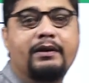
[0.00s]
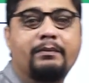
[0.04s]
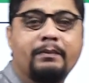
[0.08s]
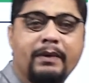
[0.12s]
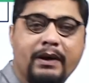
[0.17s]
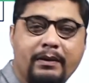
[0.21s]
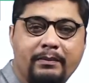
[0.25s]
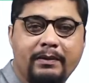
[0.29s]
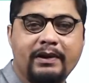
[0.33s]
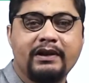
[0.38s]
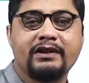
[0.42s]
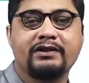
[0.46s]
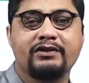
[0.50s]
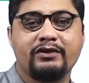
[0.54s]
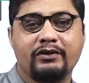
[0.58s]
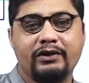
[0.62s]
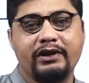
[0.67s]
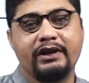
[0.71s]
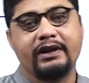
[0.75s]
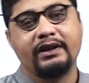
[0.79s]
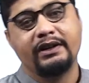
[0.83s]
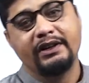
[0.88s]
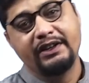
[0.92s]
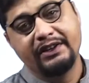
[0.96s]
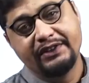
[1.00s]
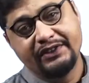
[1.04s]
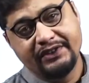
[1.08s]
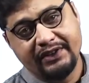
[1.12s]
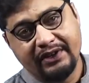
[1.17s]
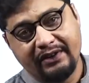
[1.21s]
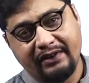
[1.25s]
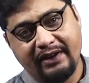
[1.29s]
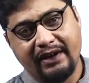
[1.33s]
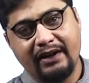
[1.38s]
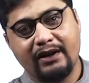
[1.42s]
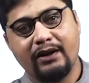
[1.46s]
may be, so it needs a
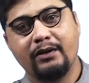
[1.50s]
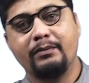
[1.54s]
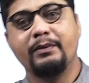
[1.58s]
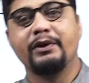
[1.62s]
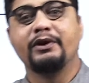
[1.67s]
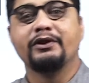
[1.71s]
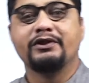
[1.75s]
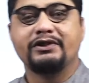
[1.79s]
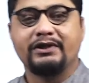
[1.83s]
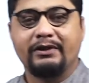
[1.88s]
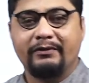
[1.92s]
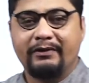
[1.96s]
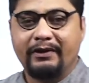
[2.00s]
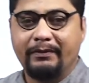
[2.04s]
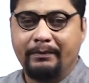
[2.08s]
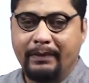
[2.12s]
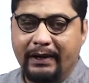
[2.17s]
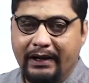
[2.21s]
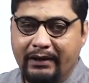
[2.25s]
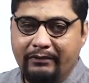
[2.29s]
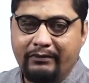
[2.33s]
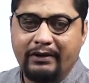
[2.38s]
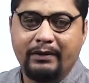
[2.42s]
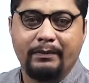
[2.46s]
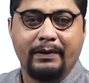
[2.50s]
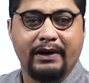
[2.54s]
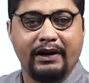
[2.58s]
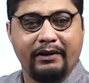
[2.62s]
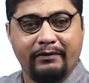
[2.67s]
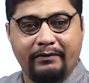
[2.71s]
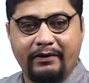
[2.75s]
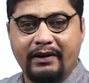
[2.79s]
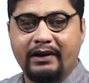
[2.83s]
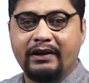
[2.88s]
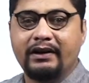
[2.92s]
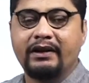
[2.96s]
trainer because every plane will be
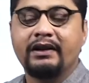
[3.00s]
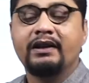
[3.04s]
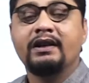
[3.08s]
different